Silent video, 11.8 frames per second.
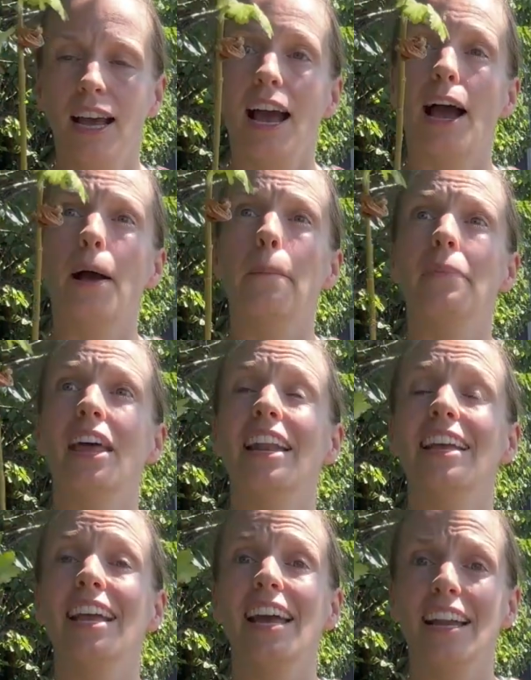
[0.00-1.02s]
And
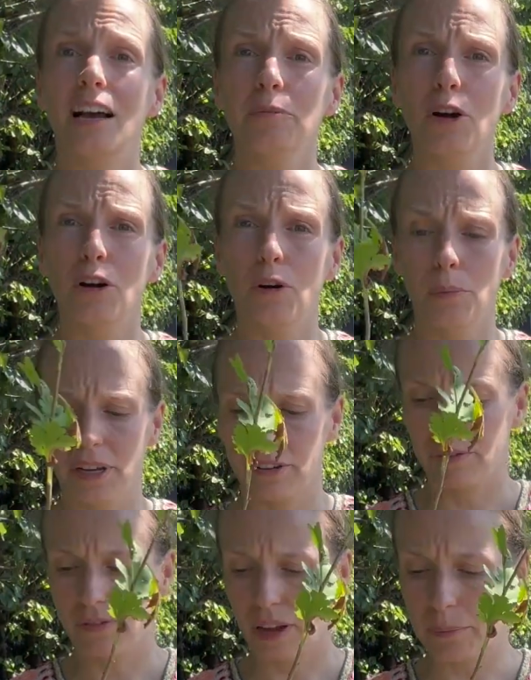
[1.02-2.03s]
again, I'm
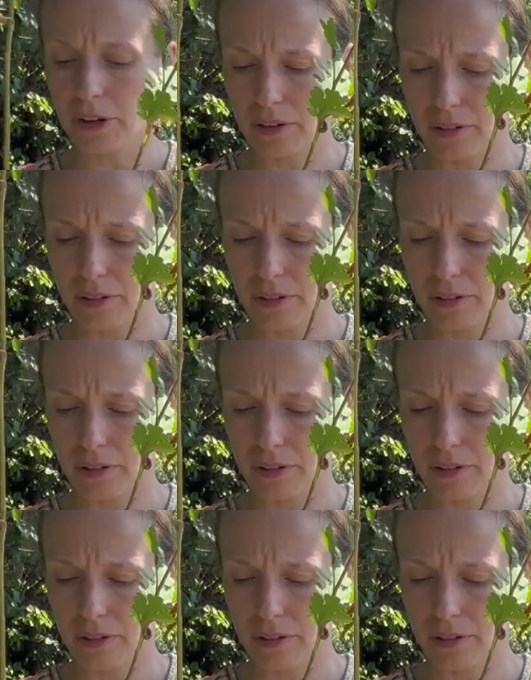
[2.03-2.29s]
not